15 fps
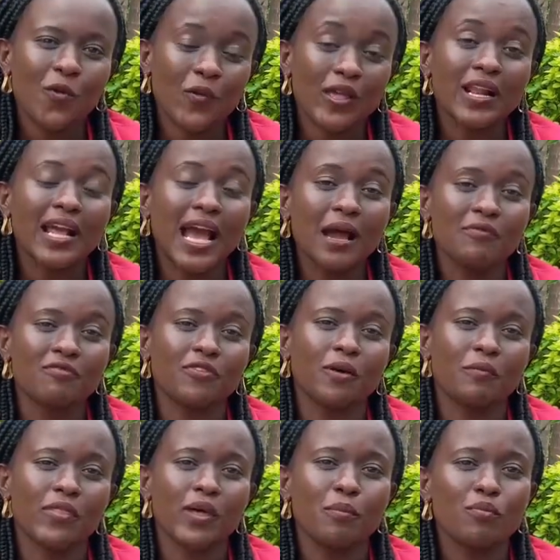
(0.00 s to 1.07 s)
will come
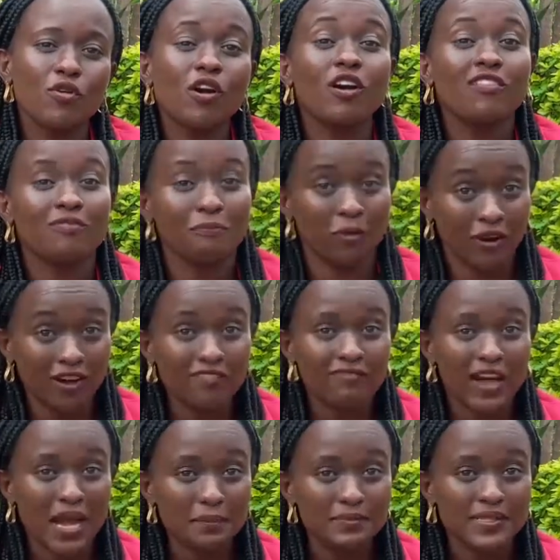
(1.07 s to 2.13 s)
from the book of
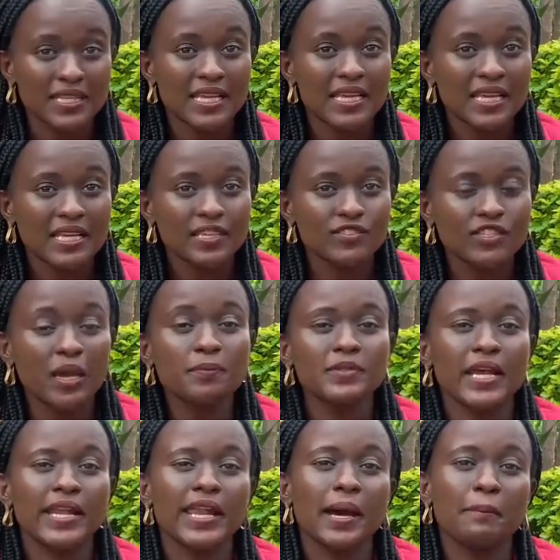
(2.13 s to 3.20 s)
Proverbs,
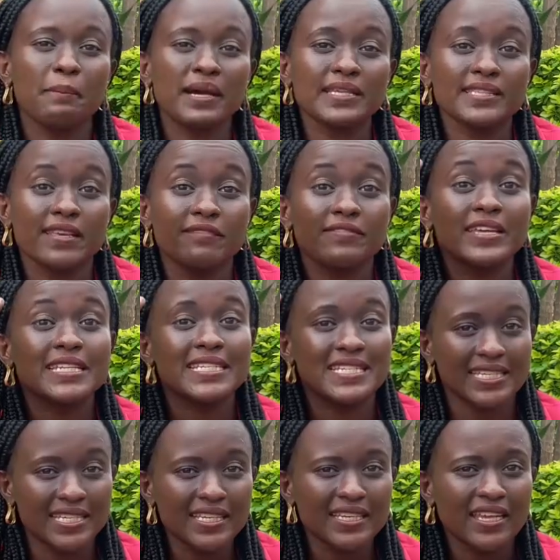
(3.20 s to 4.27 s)
chapter number
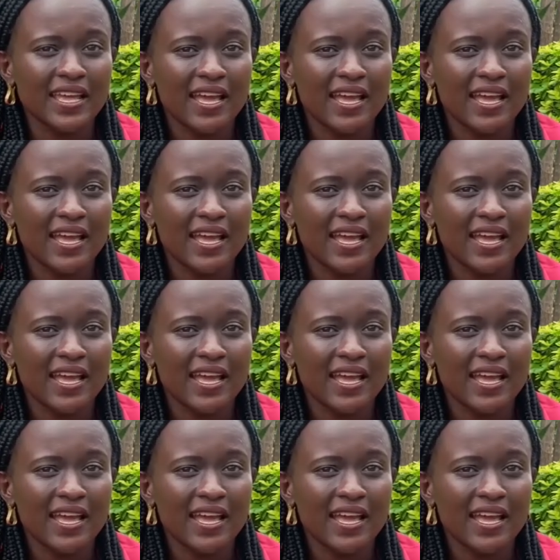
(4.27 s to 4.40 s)
17,